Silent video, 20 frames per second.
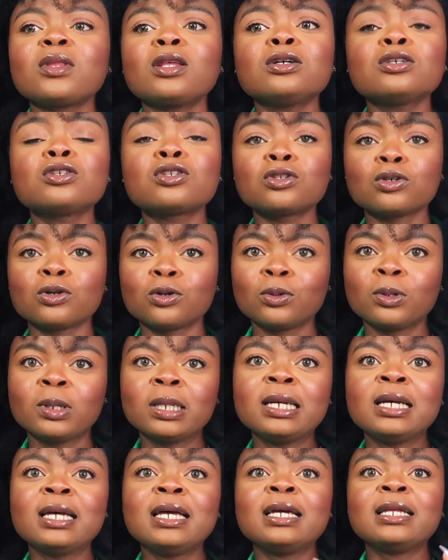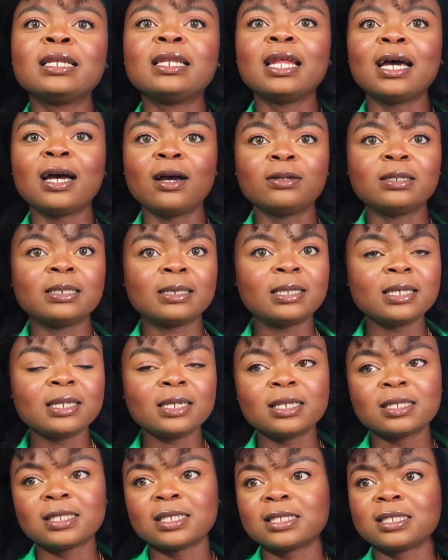So now the
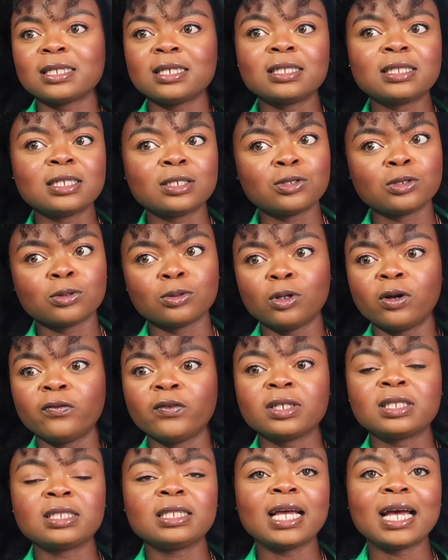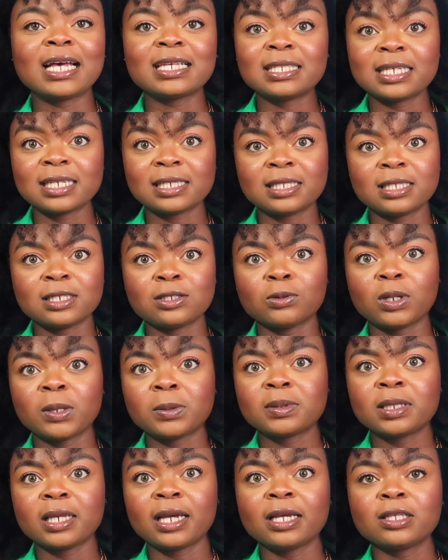thing is, it's easy to obviously access this
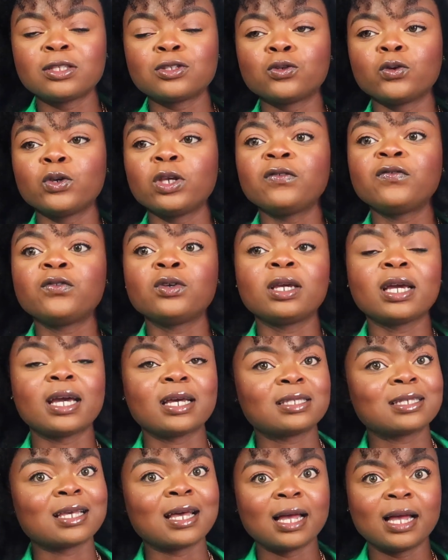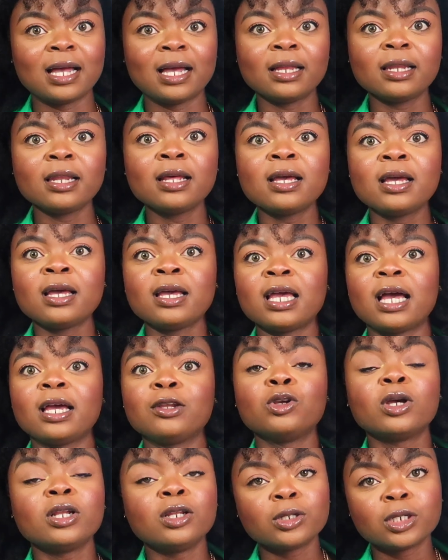website. So if you guys can,
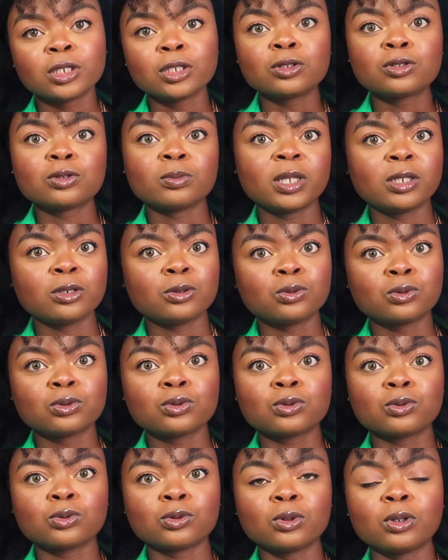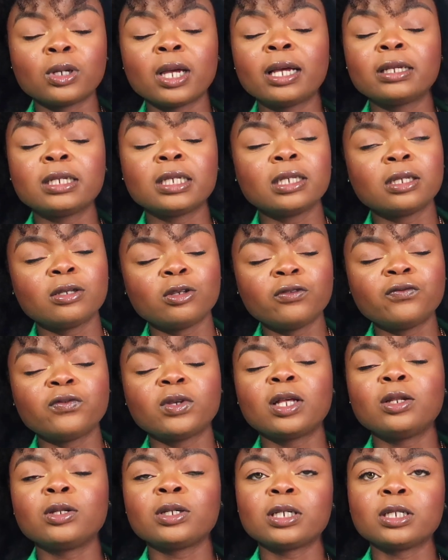and you're looking into medical school, if
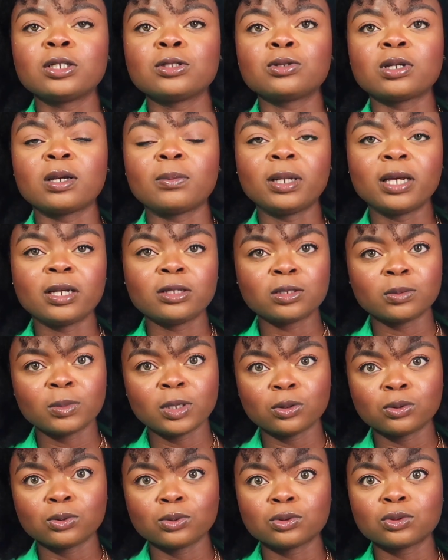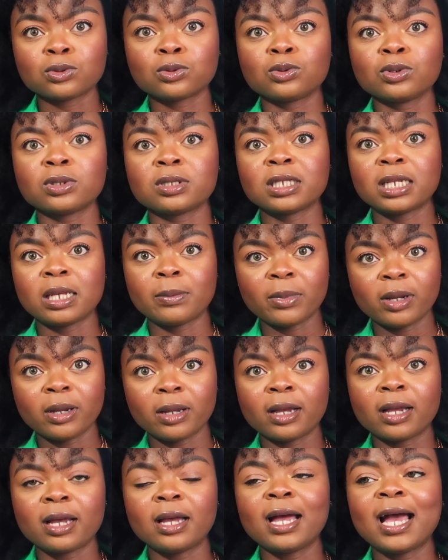you're looking into applying to medical schools in
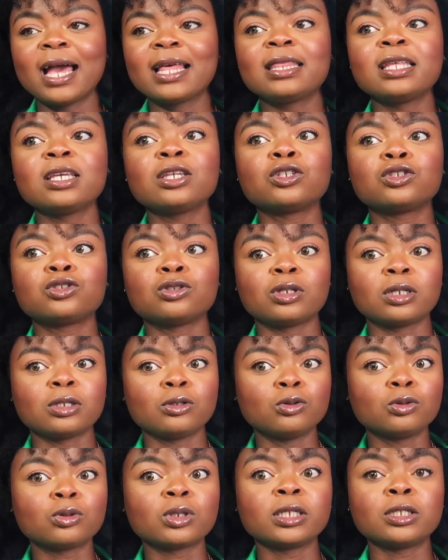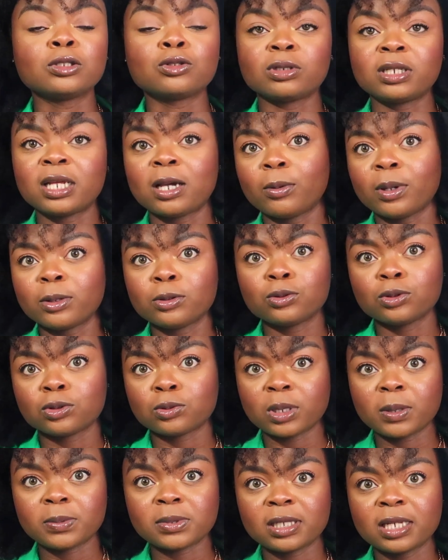America, I think you should look into those
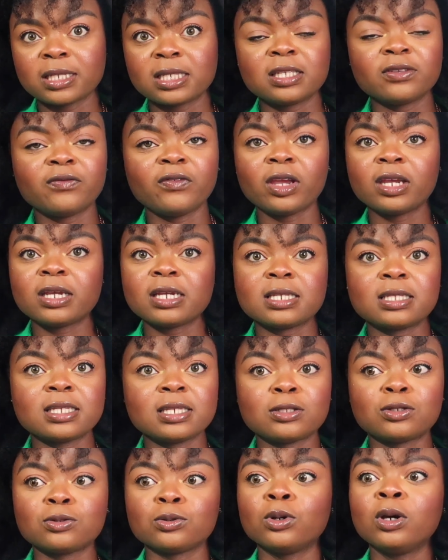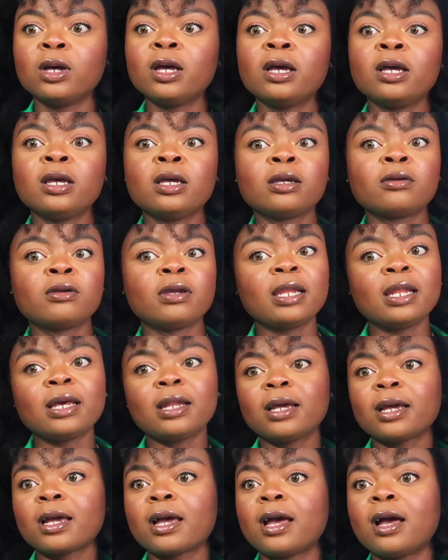websites. It's very easy to create
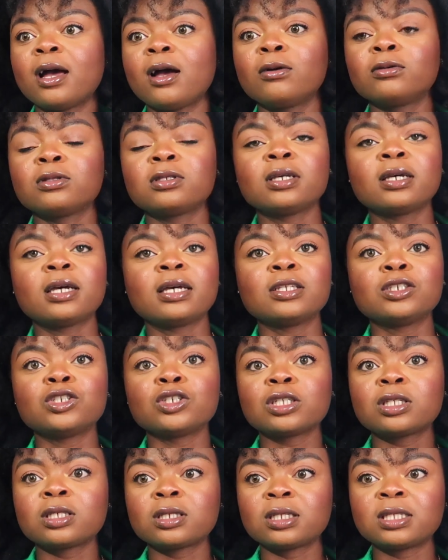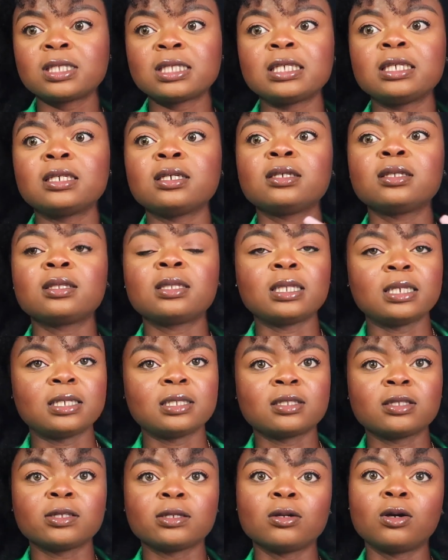an account and just see
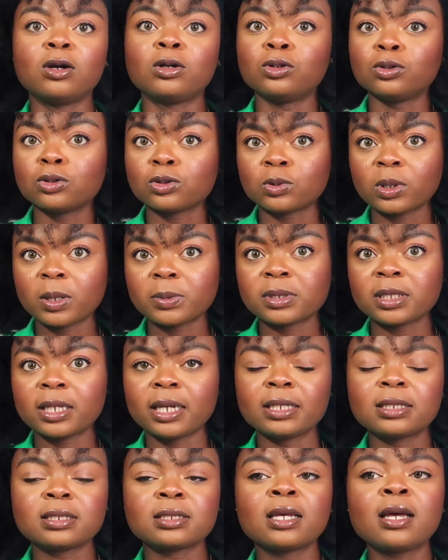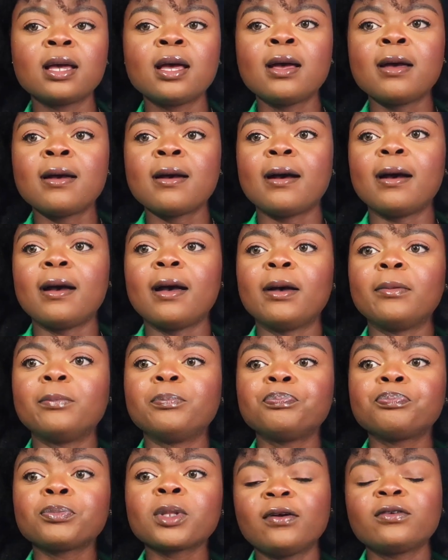things on those websites.
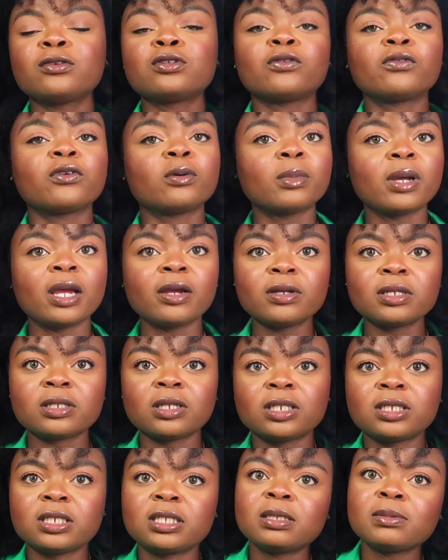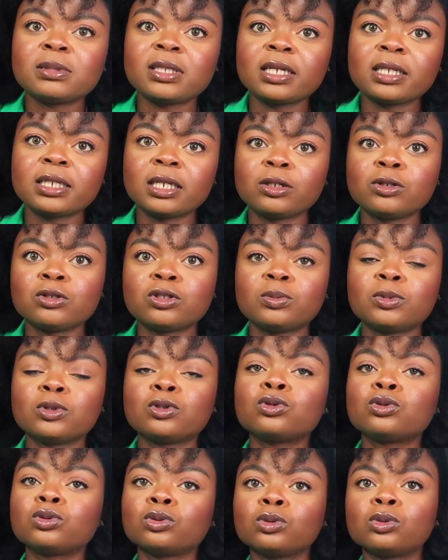So from my research, it seems like there are going to be
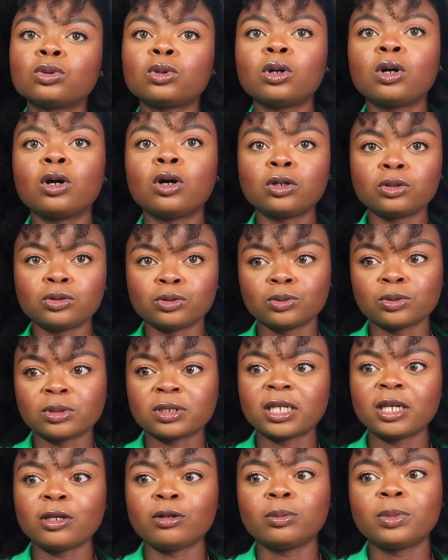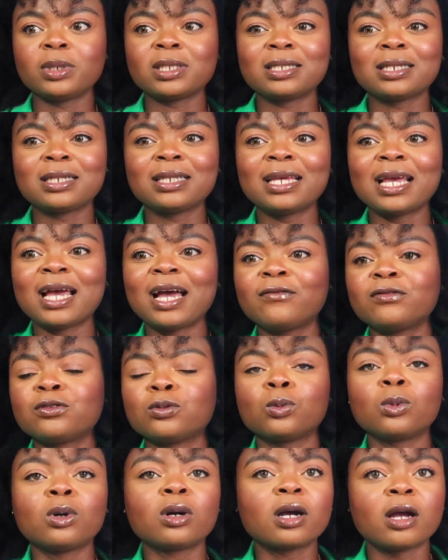2 hurdles that you basically have to
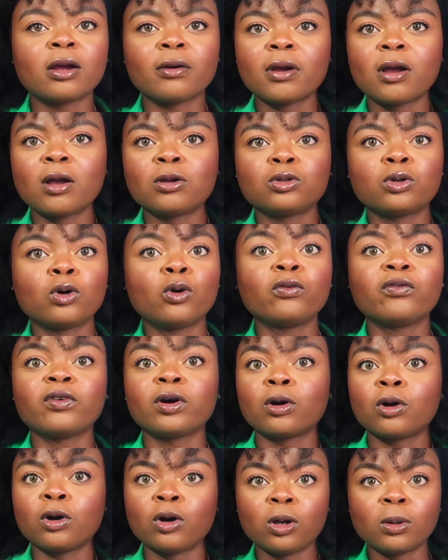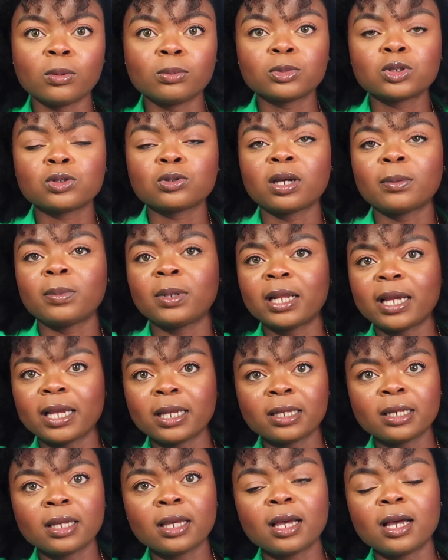walk around or overcome to
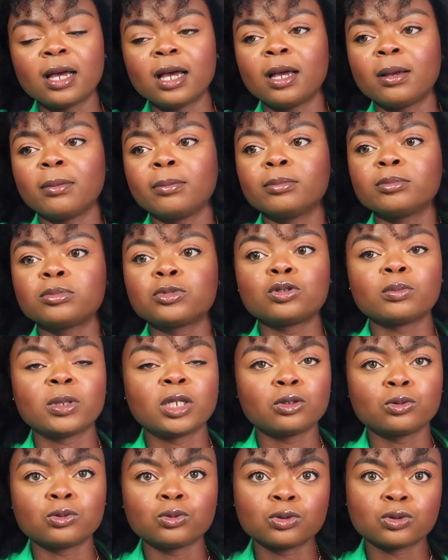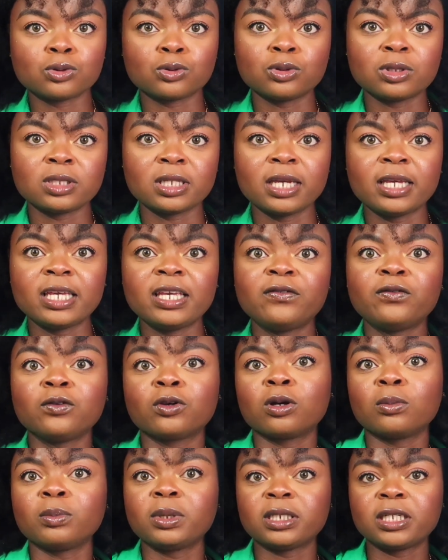apply to medical schools here if you
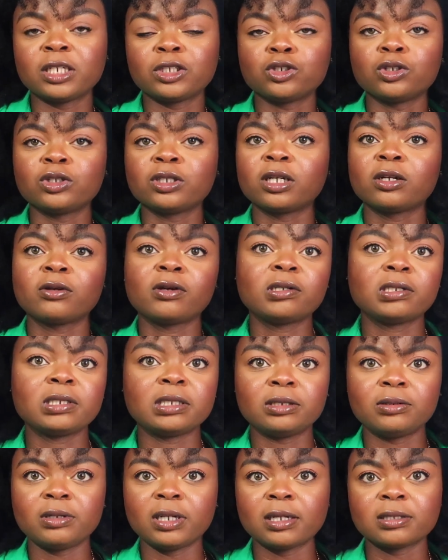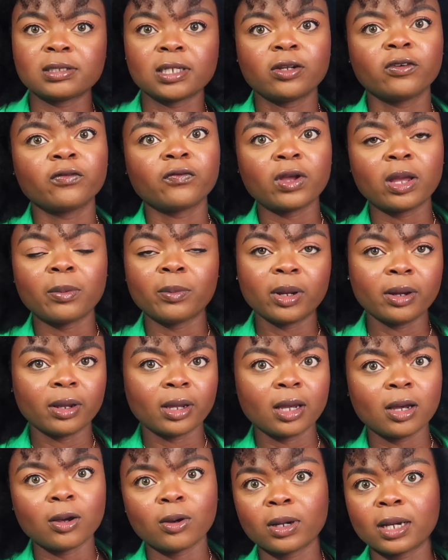completed your undergraduate degree outside of
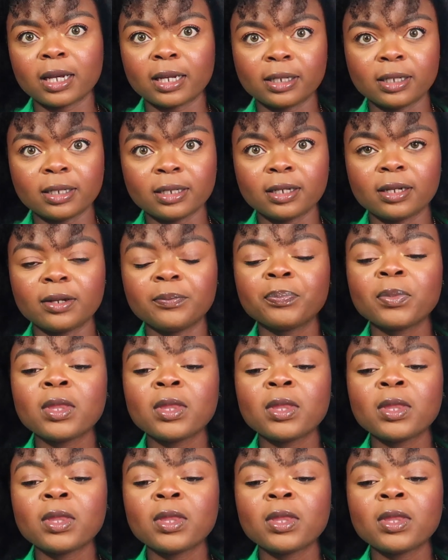America or Canada.